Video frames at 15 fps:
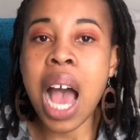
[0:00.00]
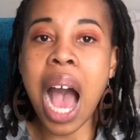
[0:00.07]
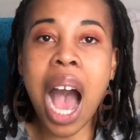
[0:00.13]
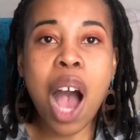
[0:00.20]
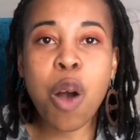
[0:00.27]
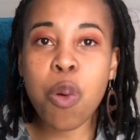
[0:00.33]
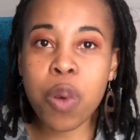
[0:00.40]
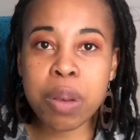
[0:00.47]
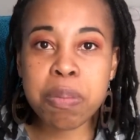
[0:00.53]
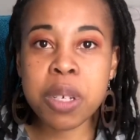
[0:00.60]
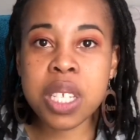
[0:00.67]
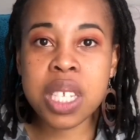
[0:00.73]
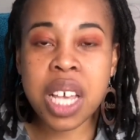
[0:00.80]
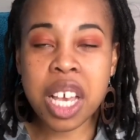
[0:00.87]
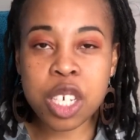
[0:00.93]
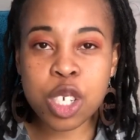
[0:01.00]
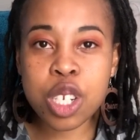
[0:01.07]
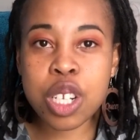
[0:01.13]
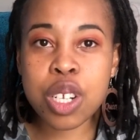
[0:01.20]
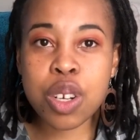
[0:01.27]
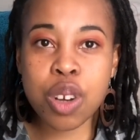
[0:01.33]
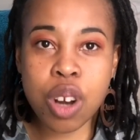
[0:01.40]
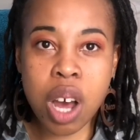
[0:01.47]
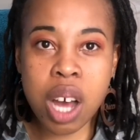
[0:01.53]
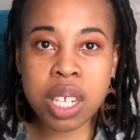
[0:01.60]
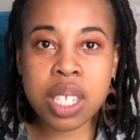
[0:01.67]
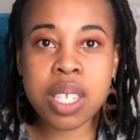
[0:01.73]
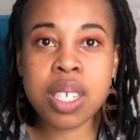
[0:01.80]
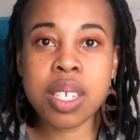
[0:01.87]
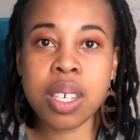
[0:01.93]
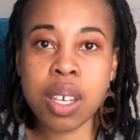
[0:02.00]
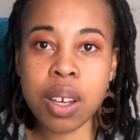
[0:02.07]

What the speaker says: our weapons are actually not